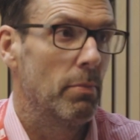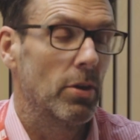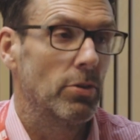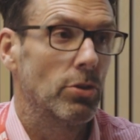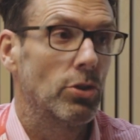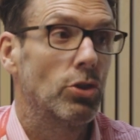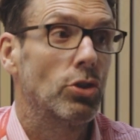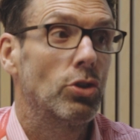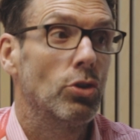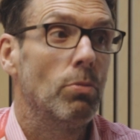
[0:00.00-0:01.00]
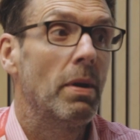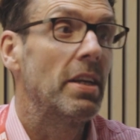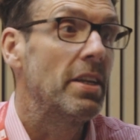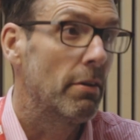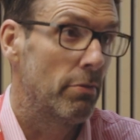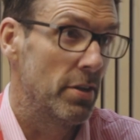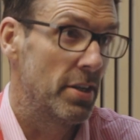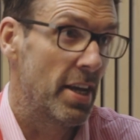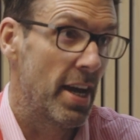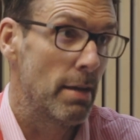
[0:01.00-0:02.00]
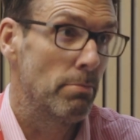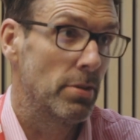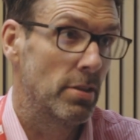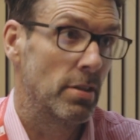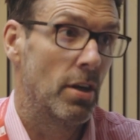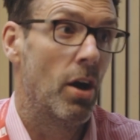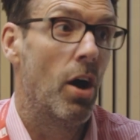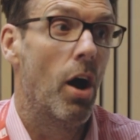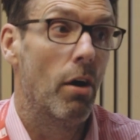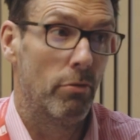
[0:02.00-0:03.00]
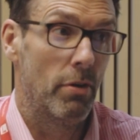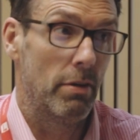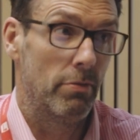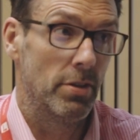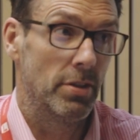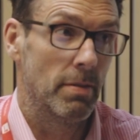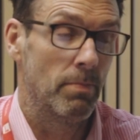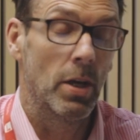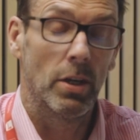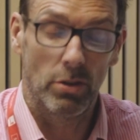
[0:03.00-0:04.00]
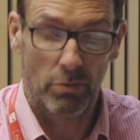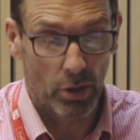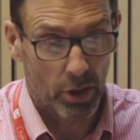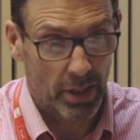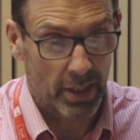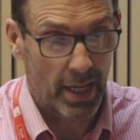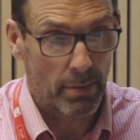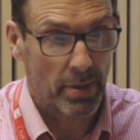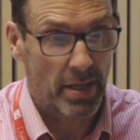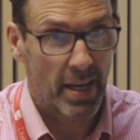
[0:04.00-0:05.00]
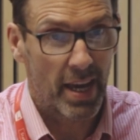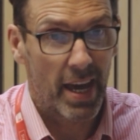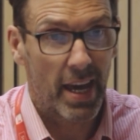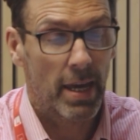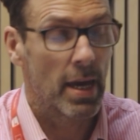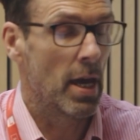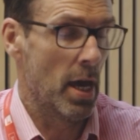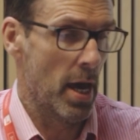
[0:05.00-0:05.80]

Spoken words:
because there's so many different types of referencing. So if we're looking at APA,